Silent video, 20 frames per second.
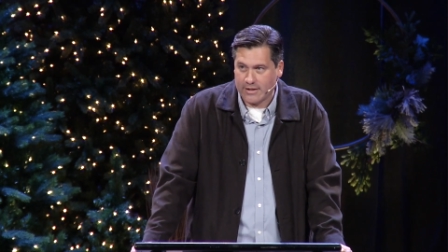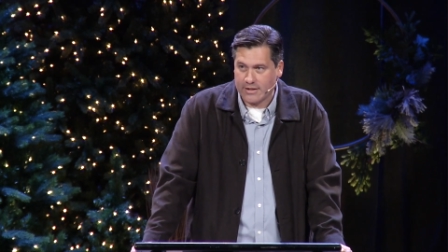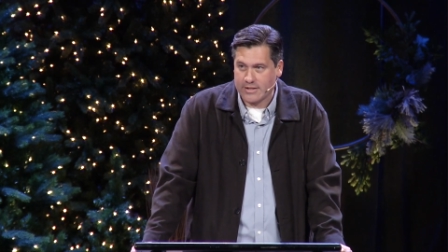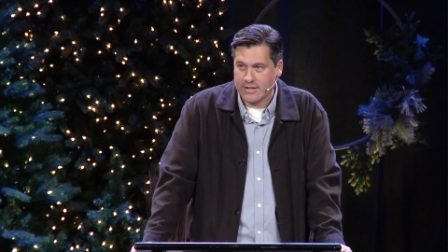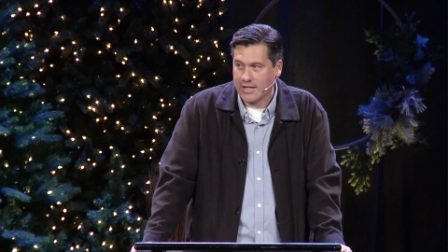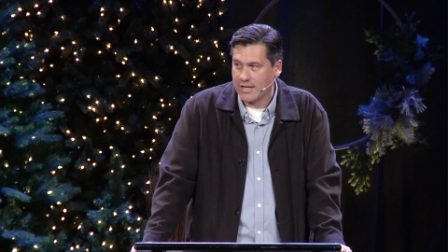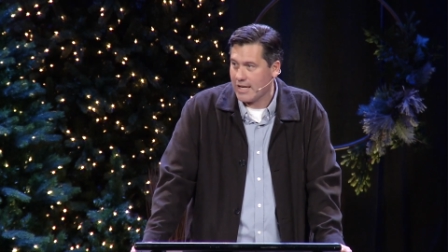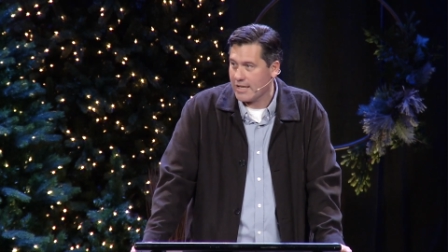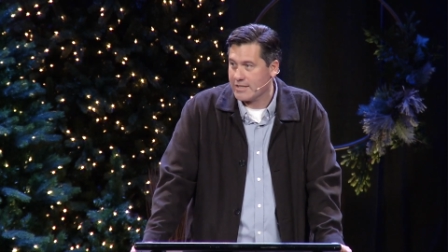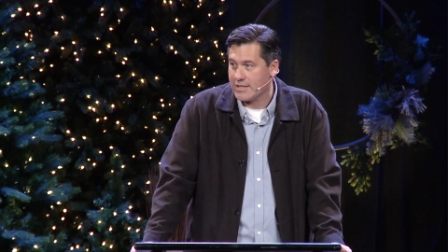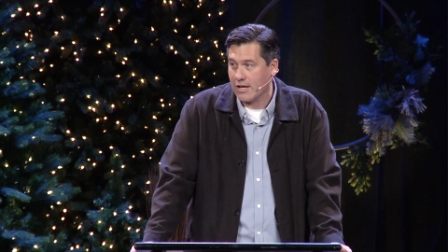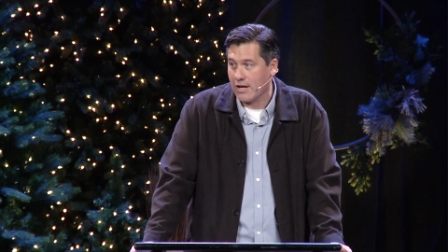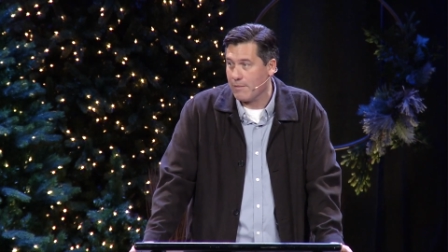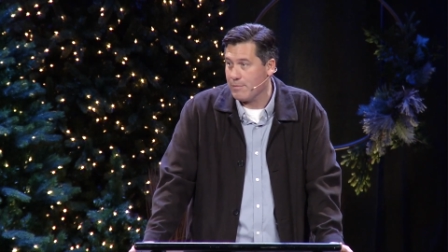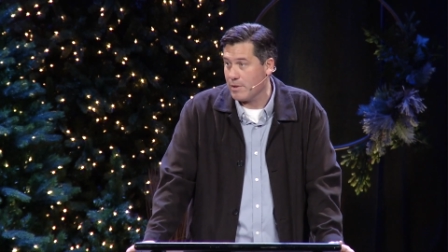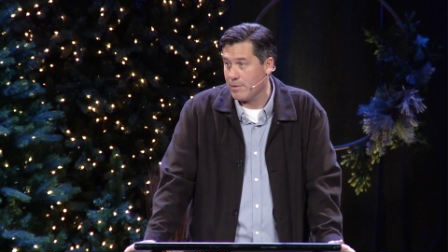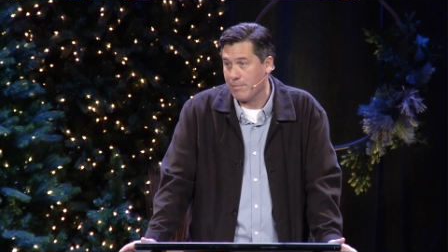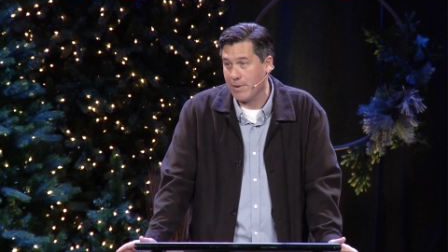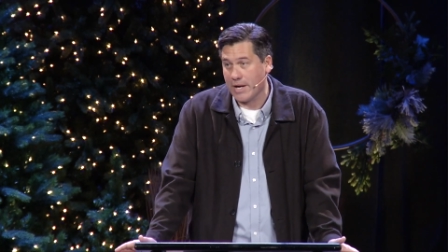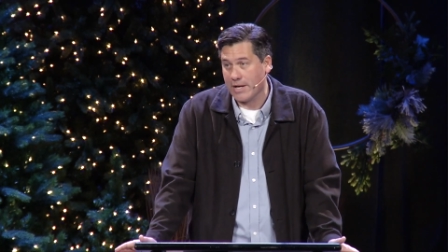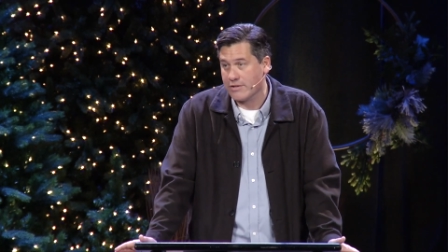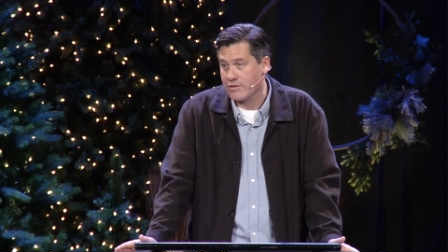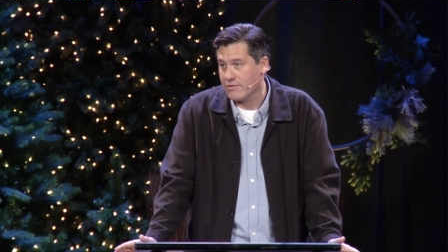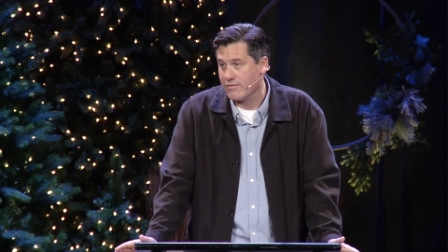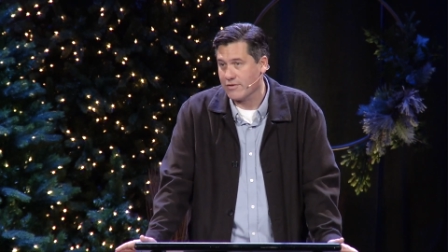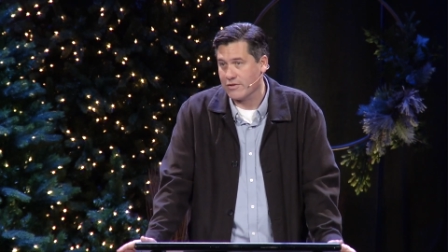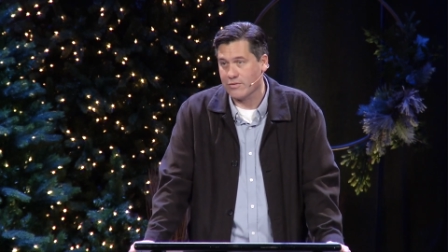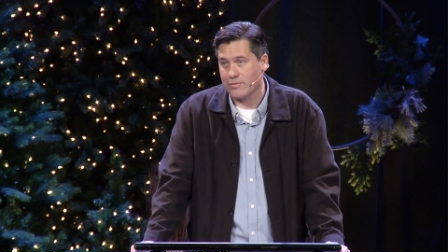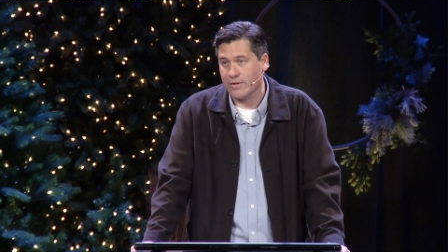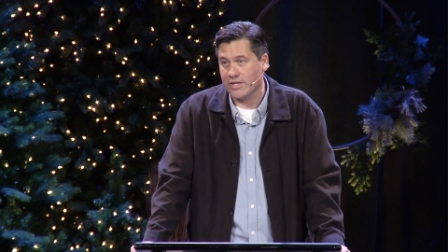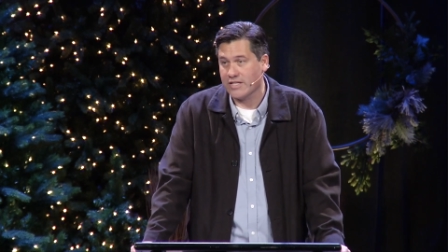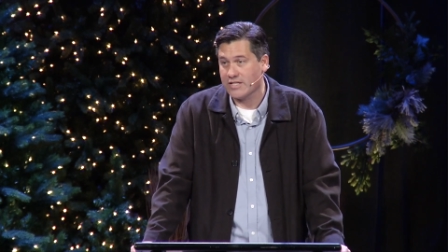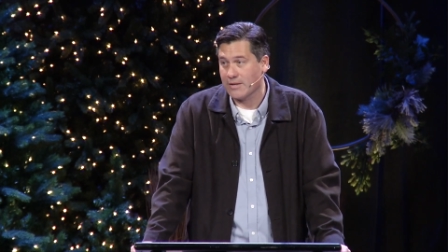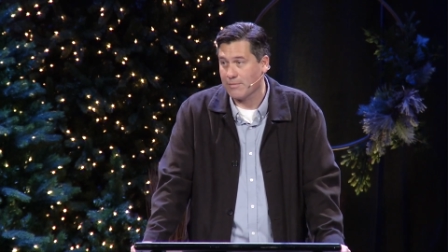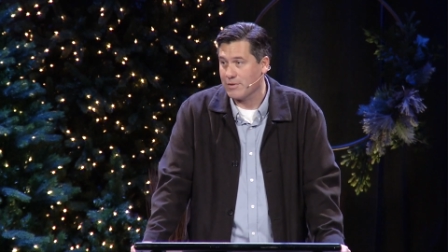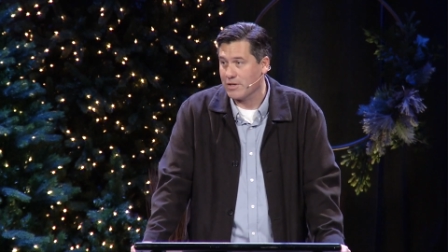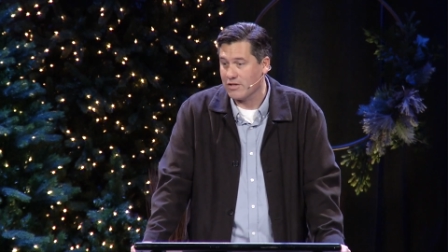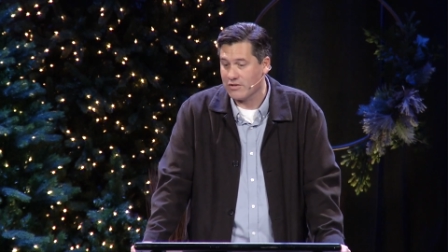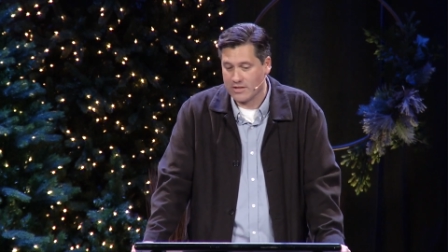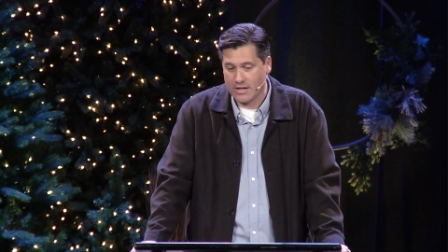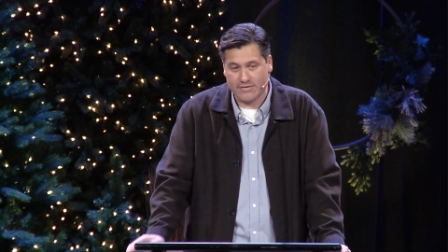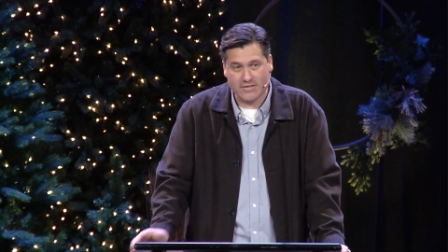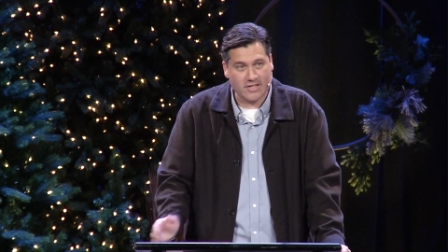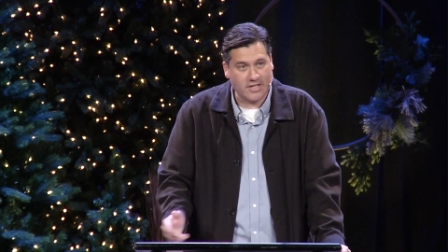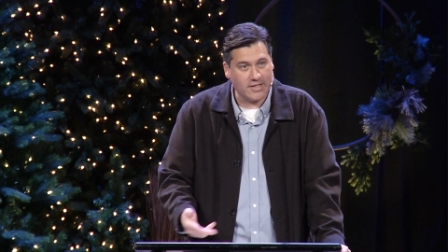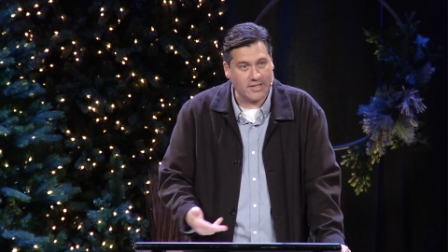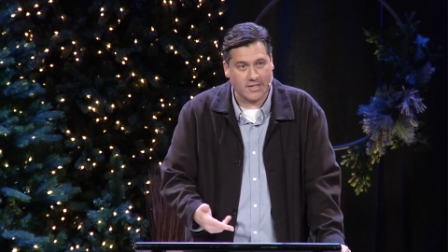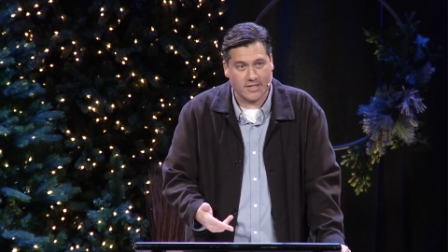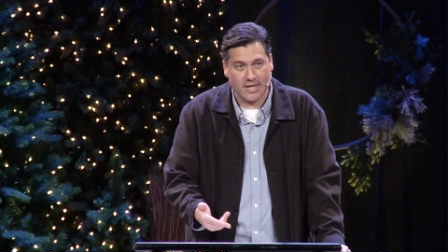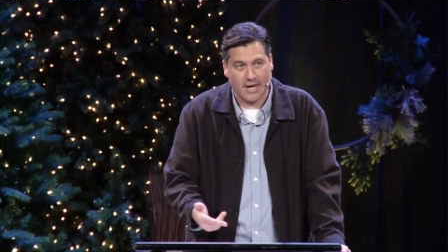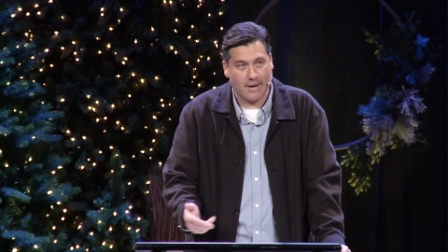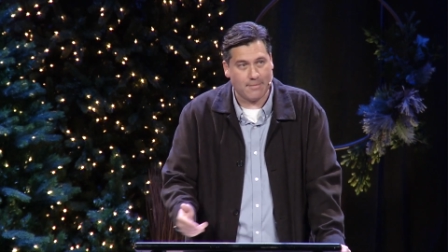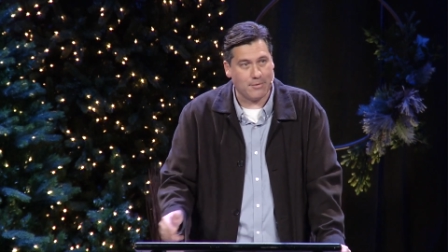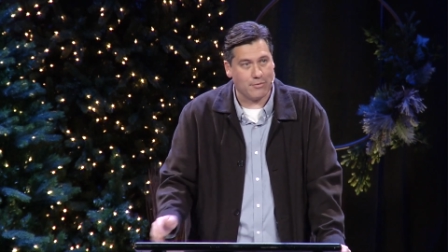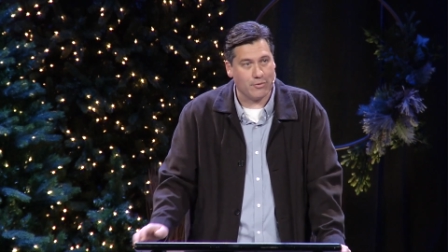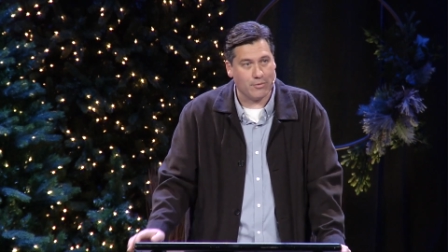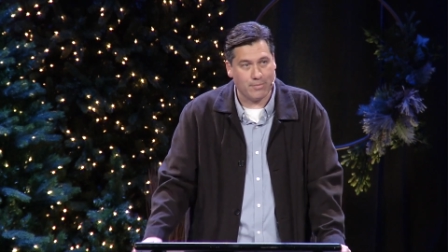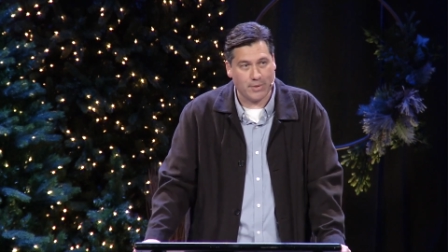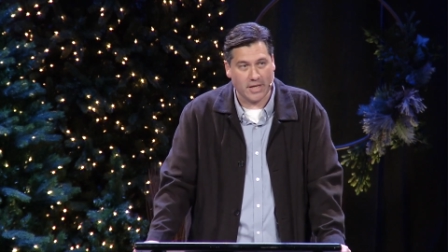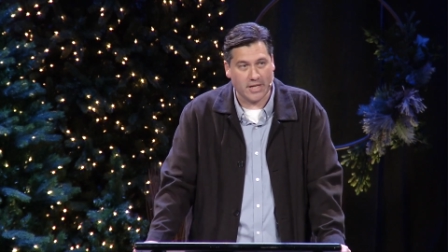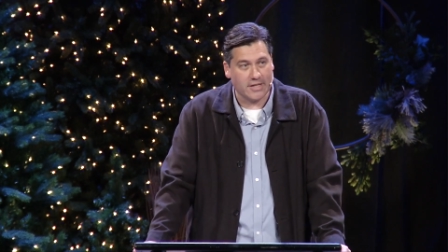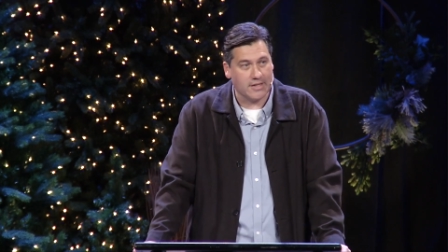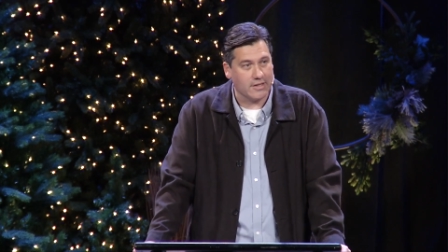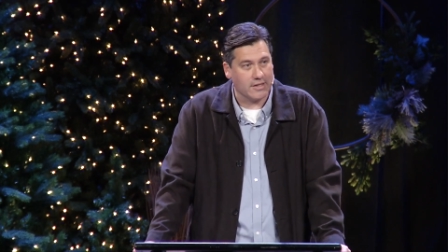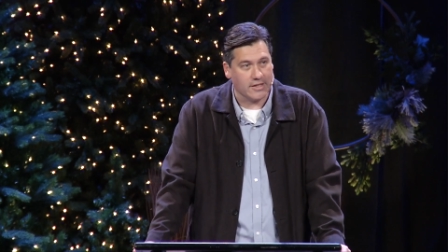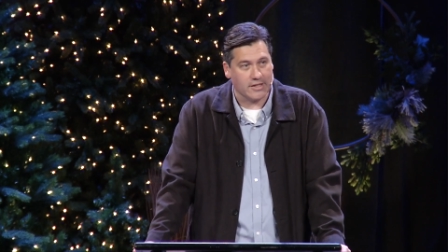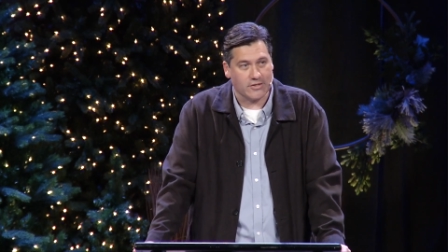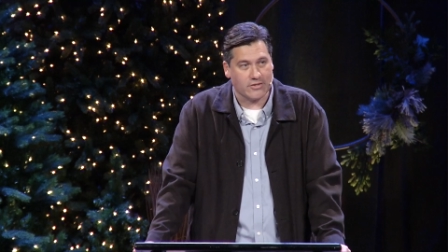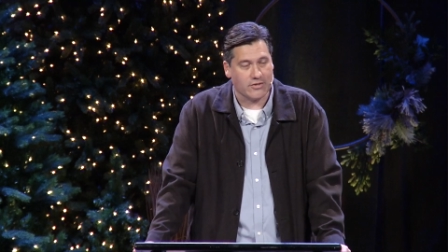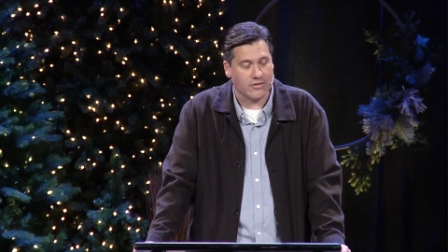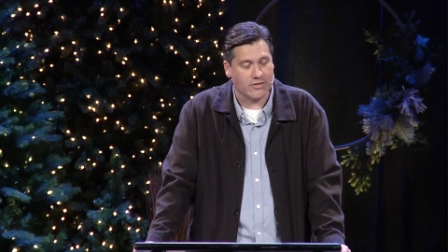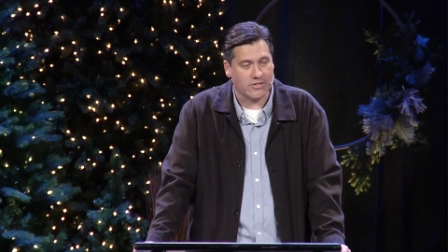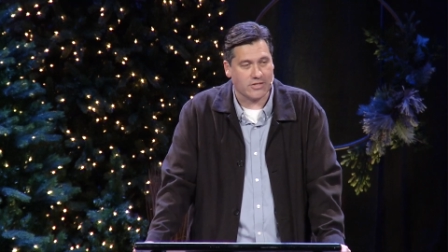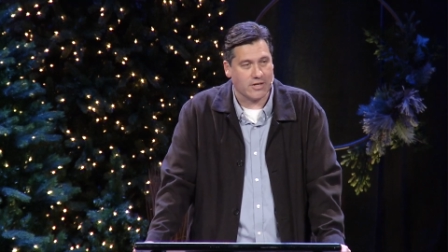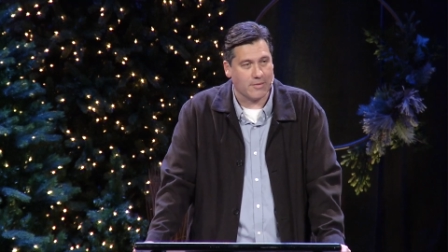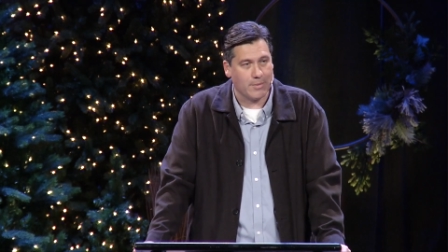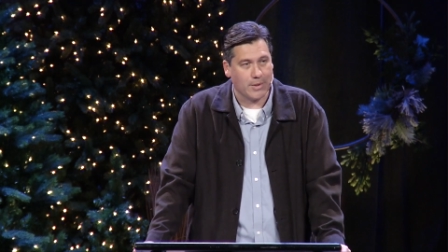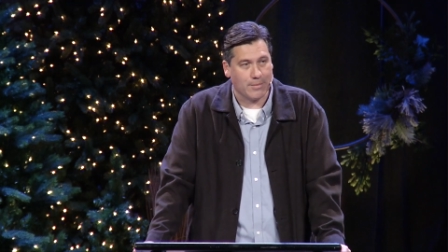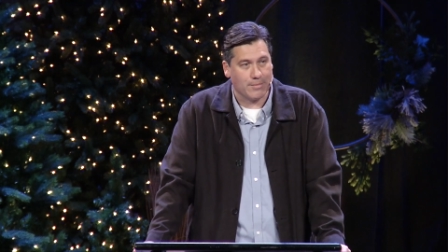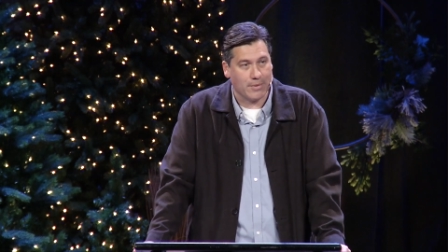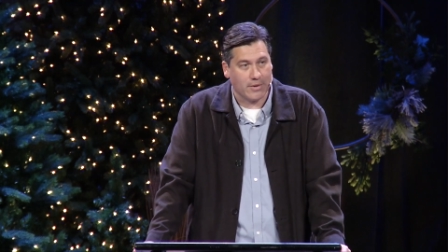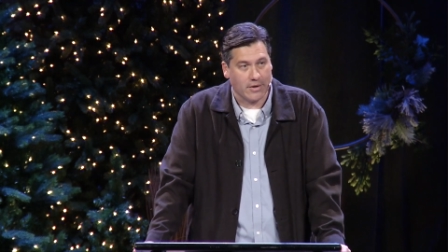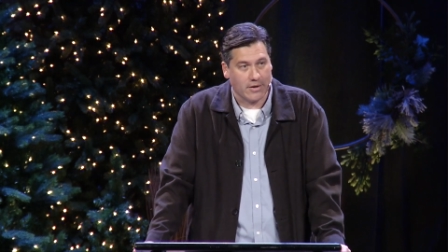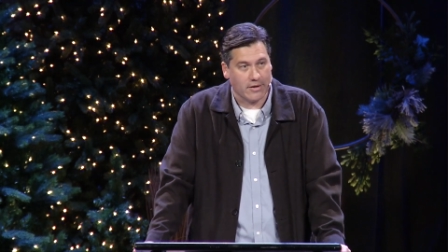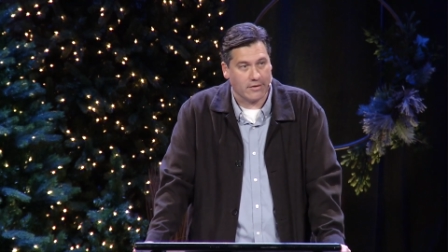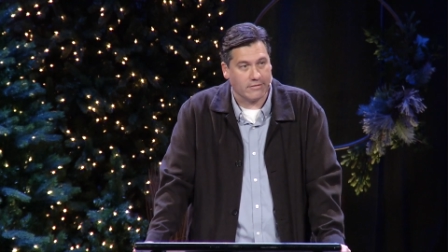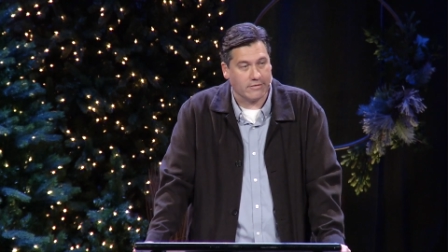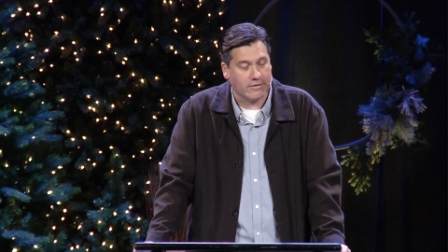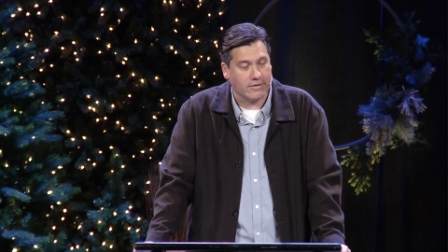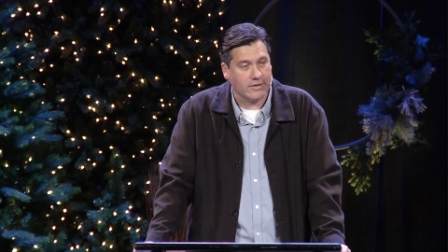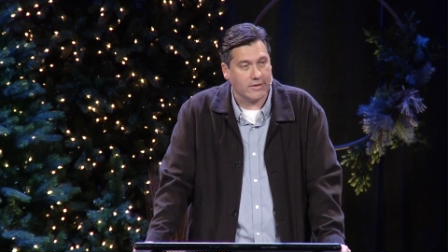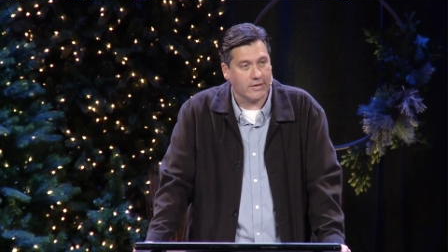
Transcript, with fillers: Listen, can I tell you, I've been a pastor for 20 something years. I've seen this happen repeatedly in churches I've been a part of.